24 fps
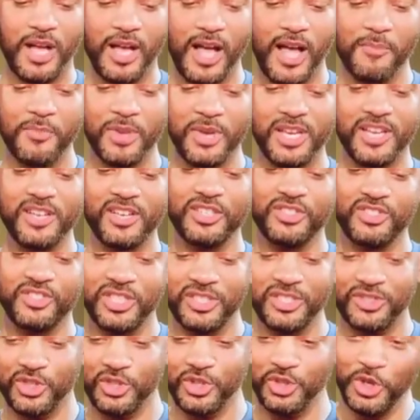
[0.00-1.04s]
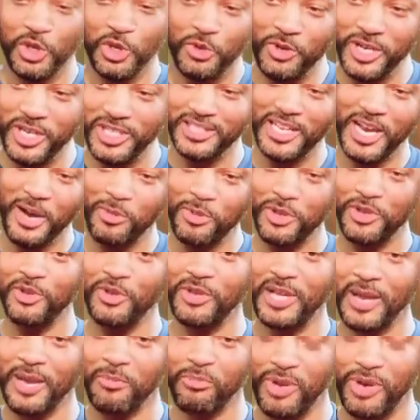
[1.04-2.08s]
I mean, because this is your red table, and you
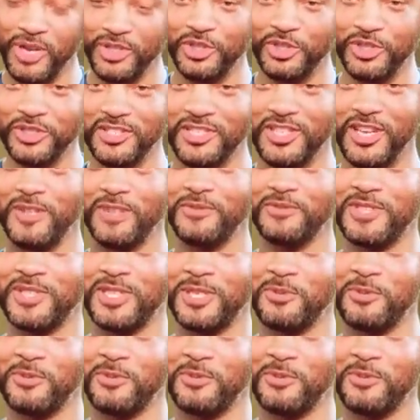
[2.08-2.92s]
like brought yourself to the